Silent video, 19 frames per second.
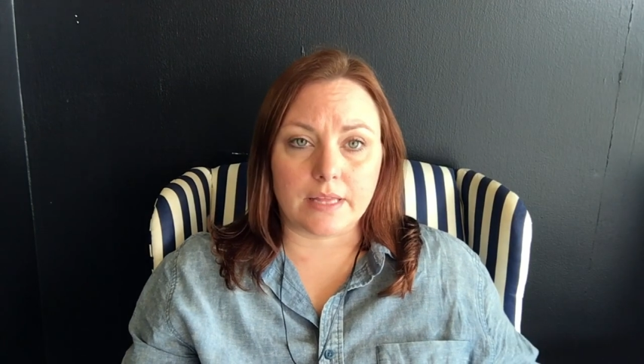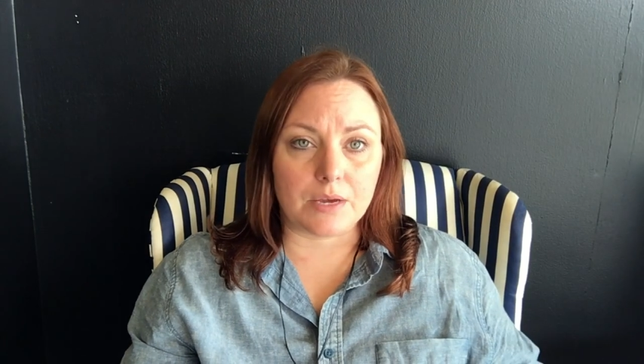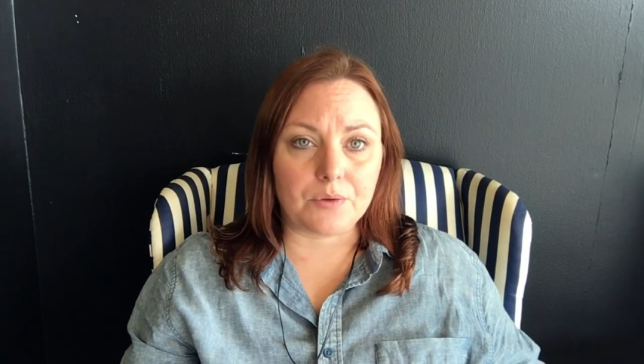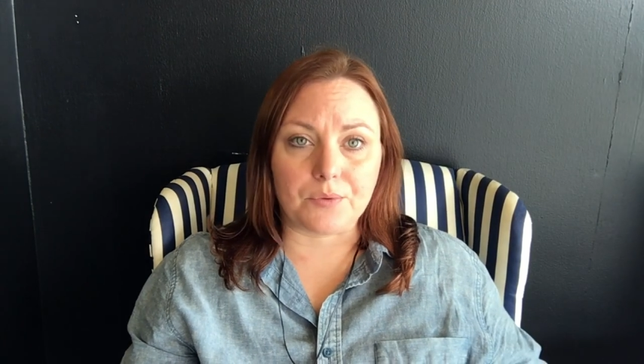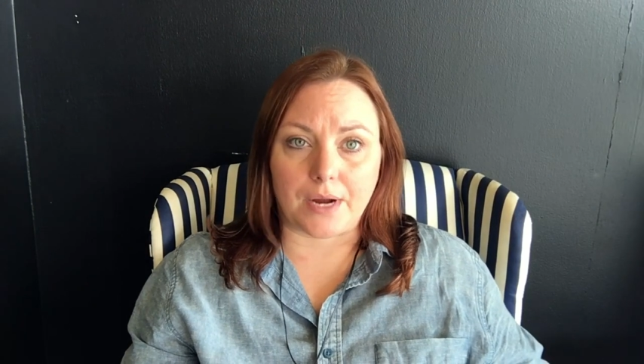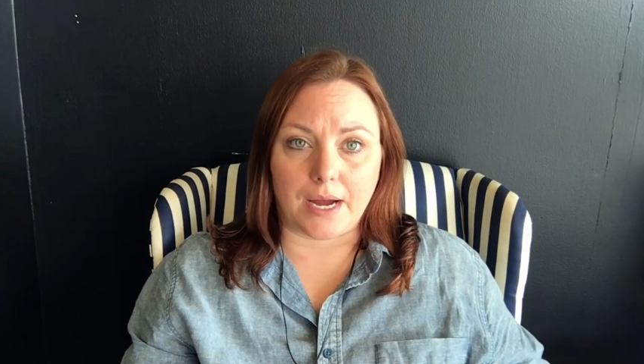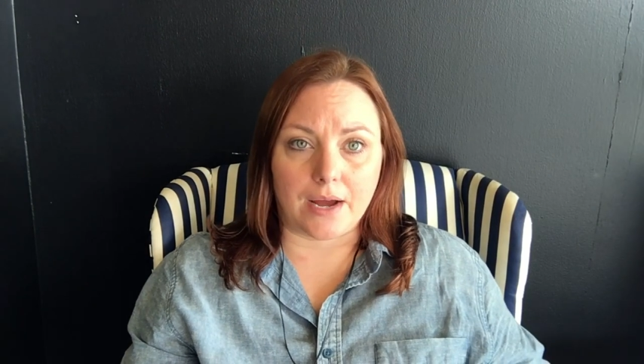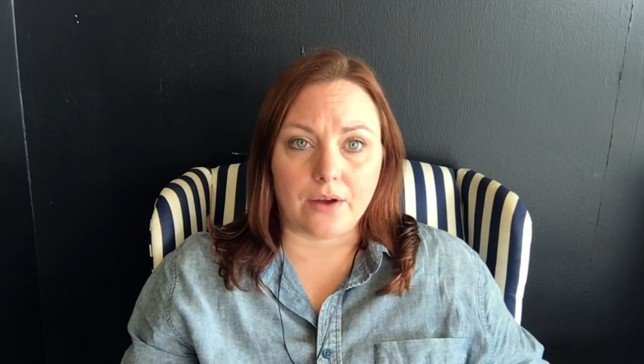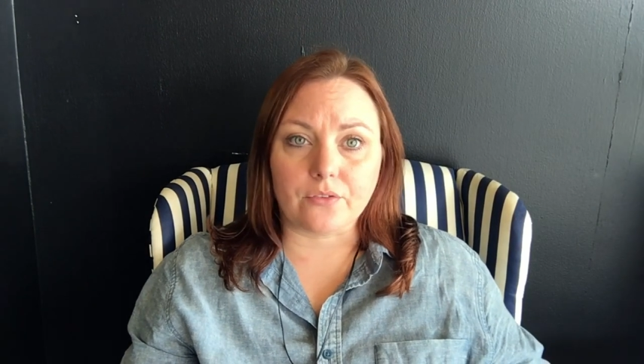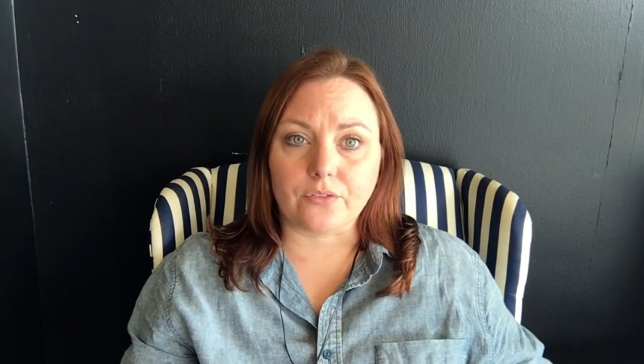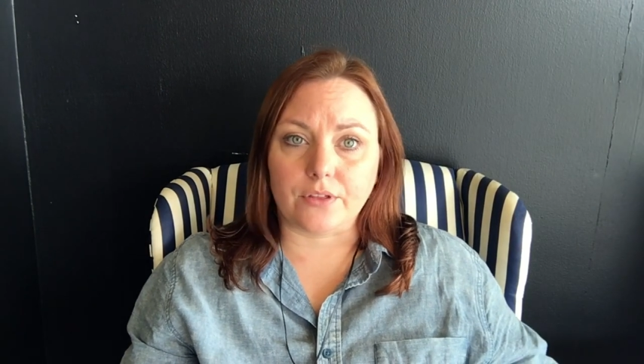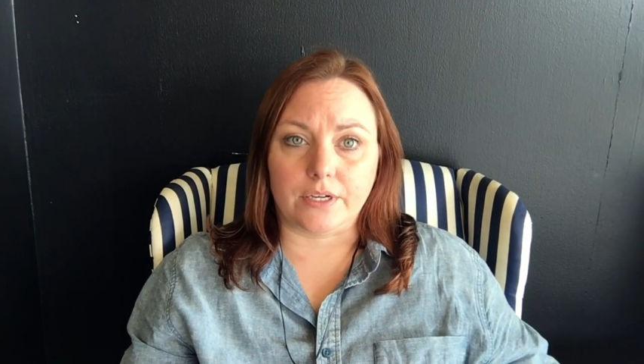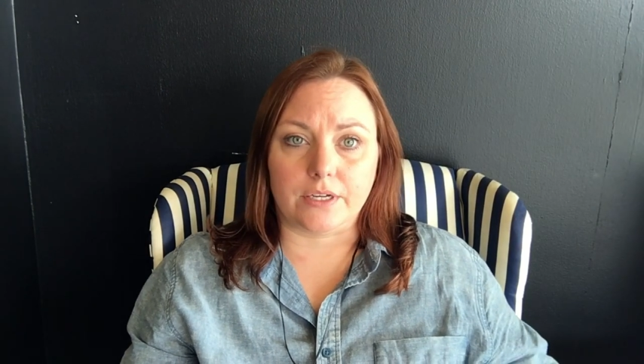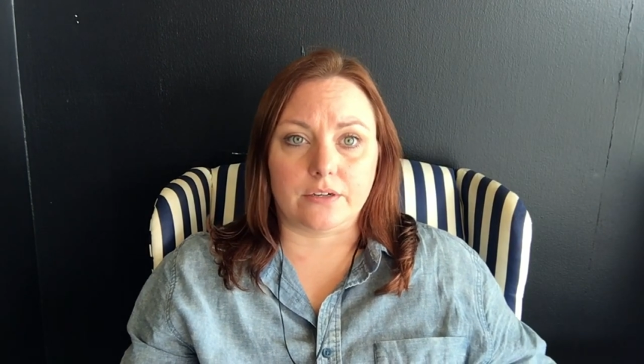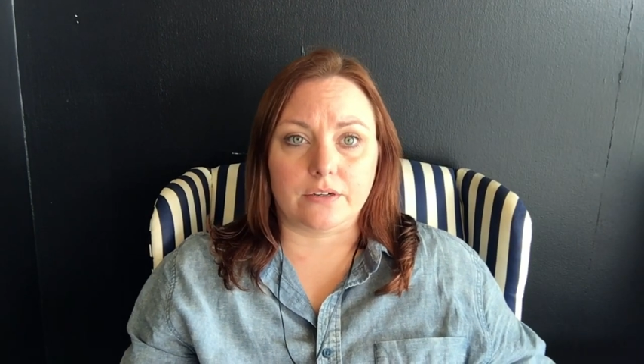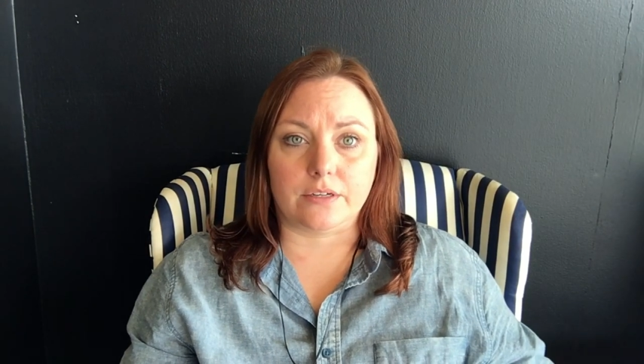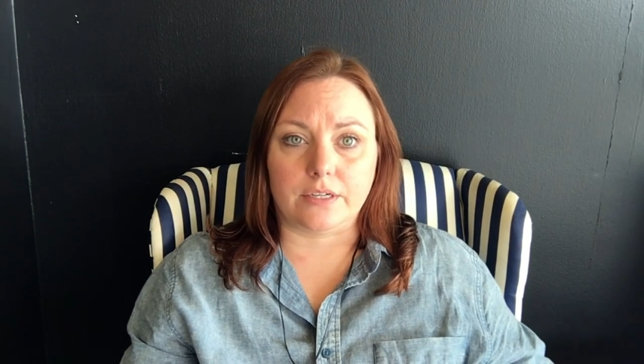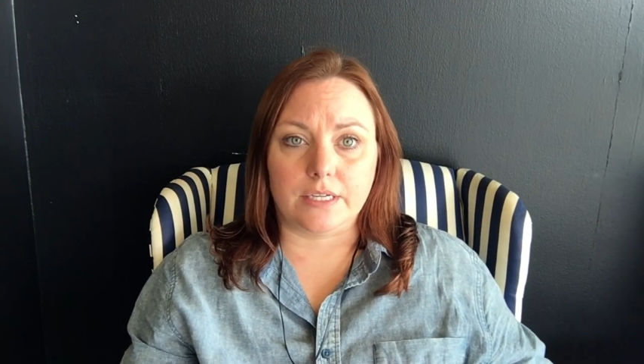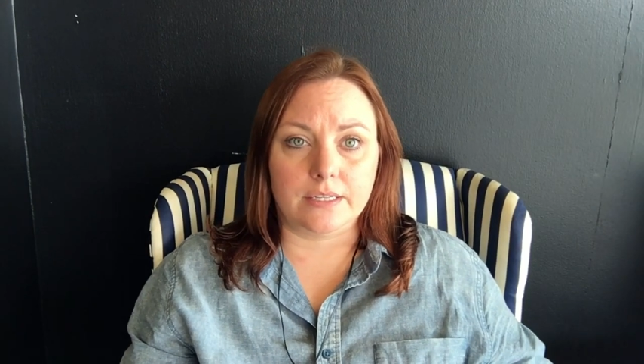were out
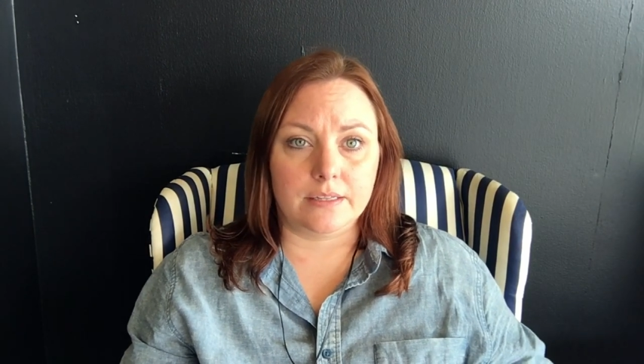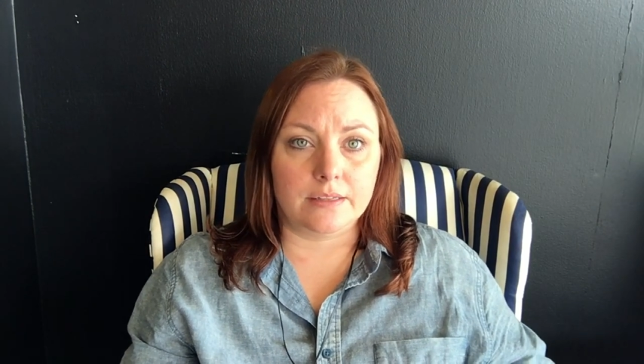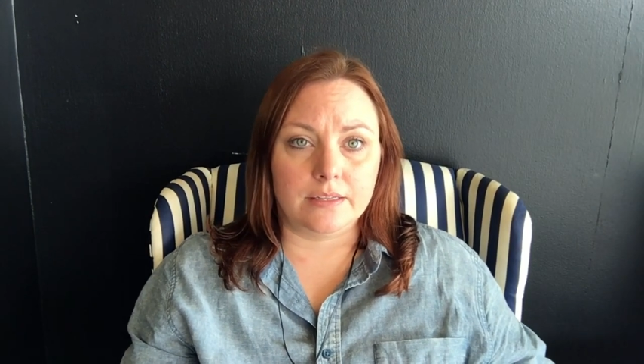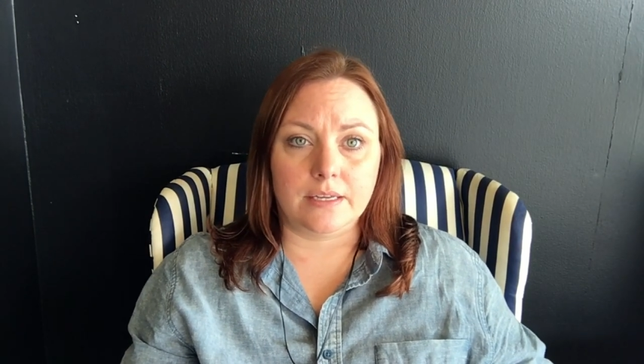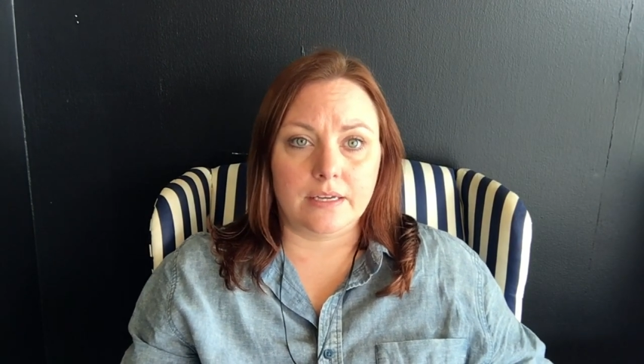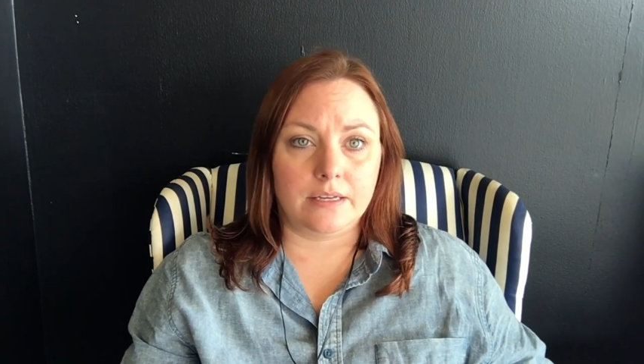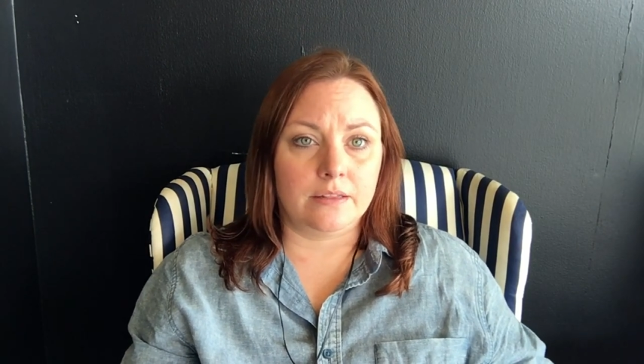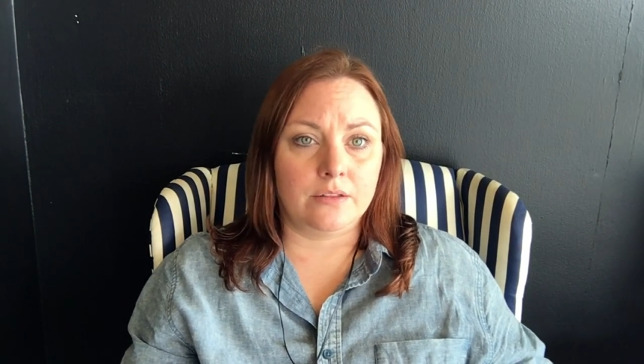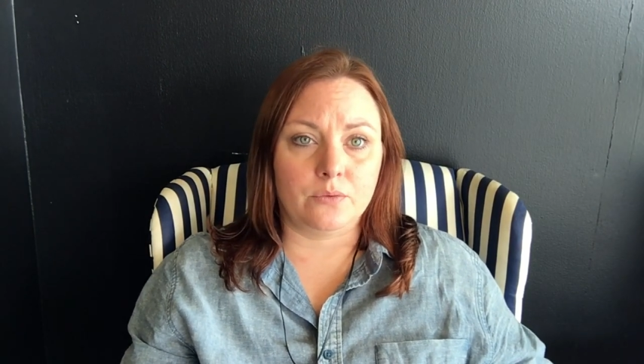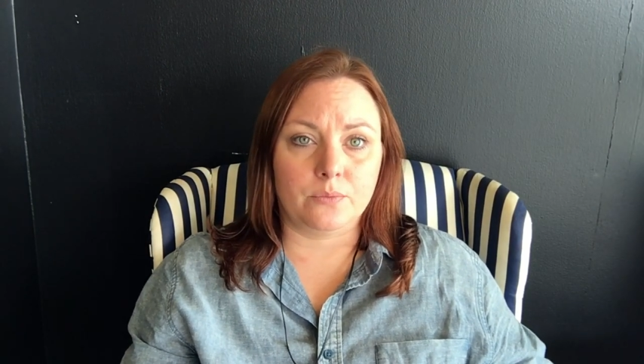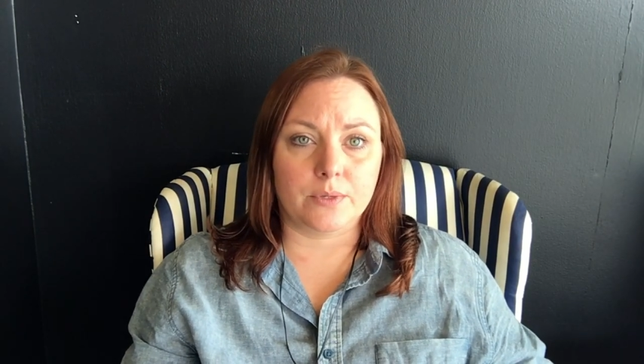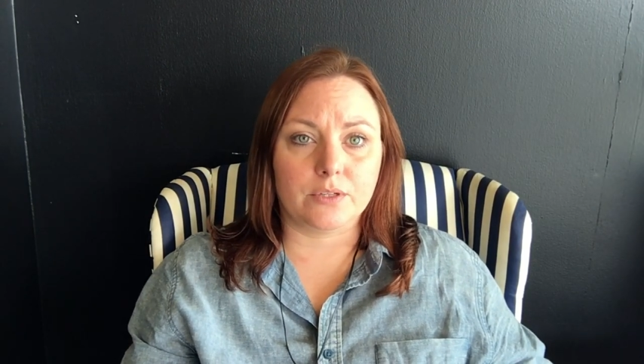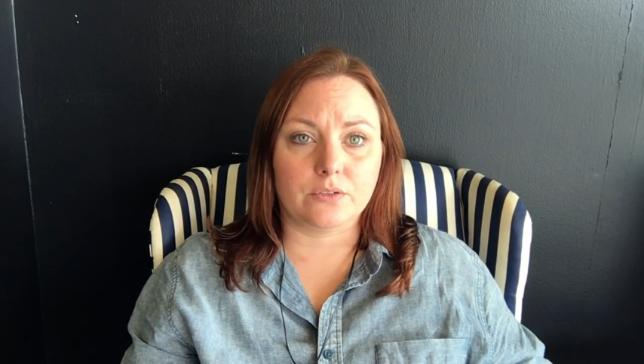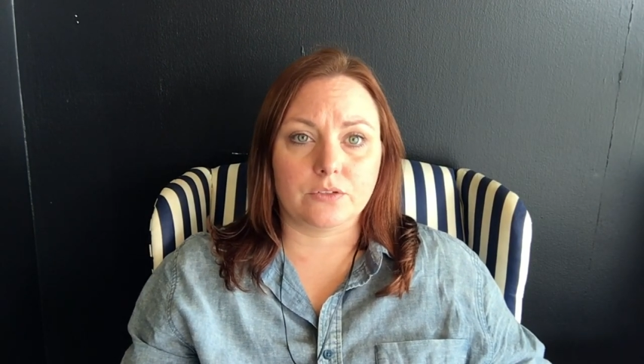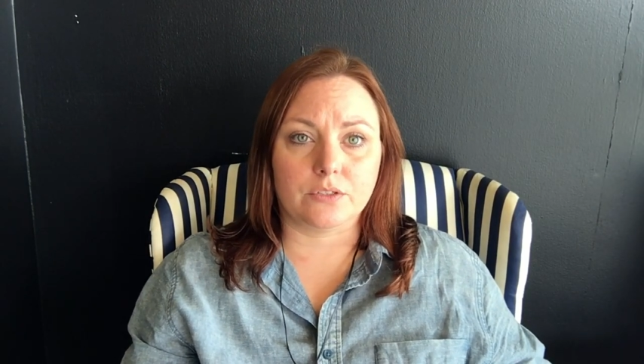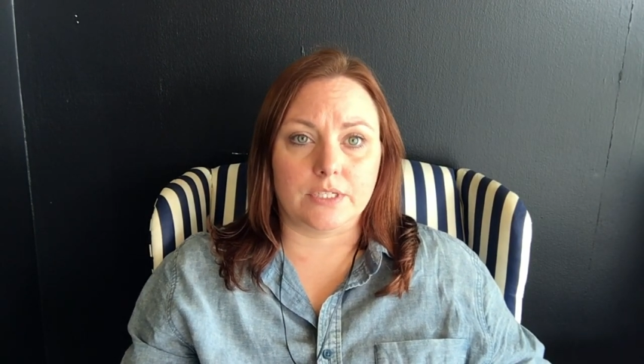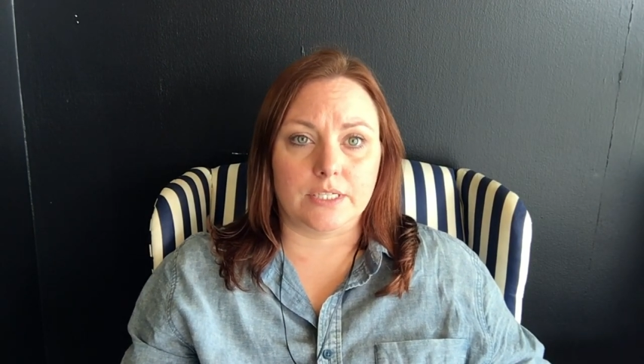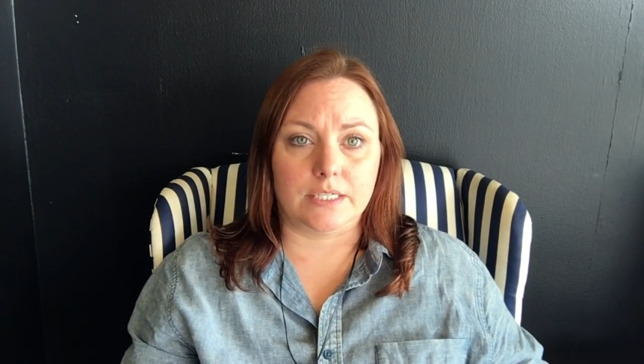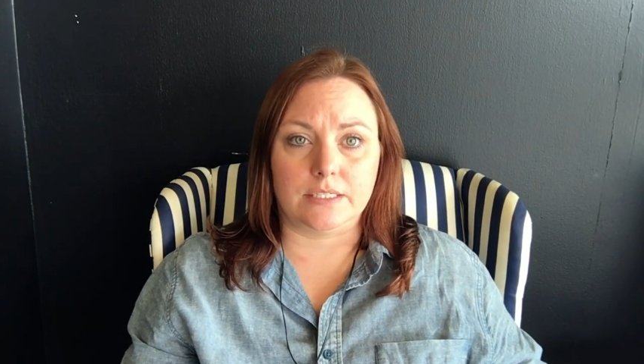there in the
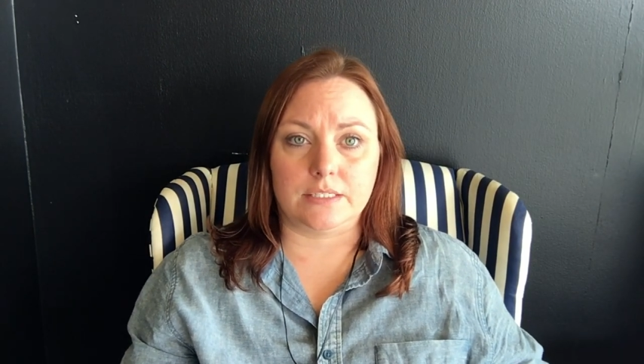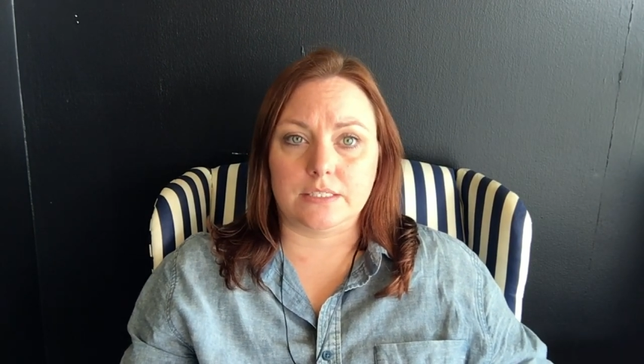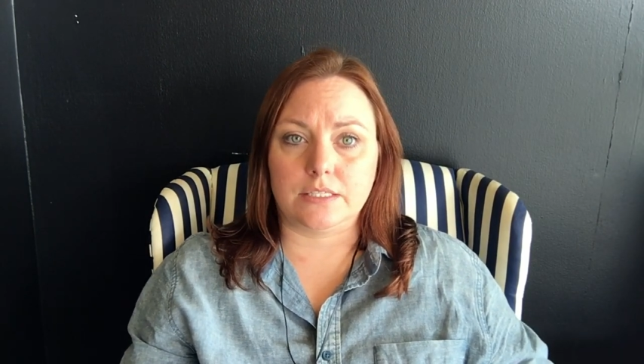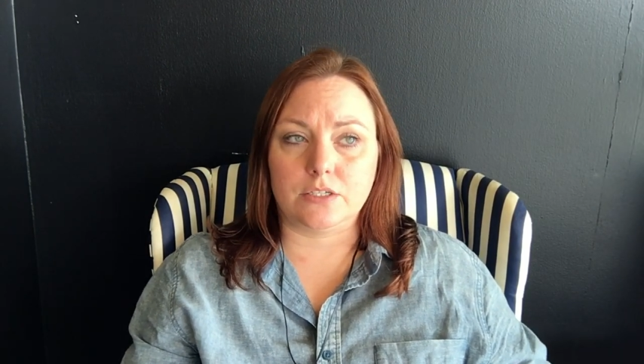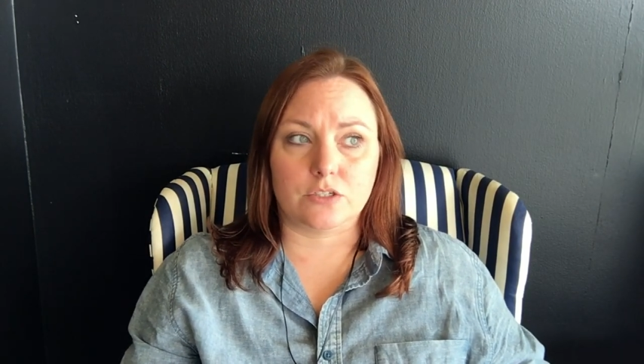wilderness.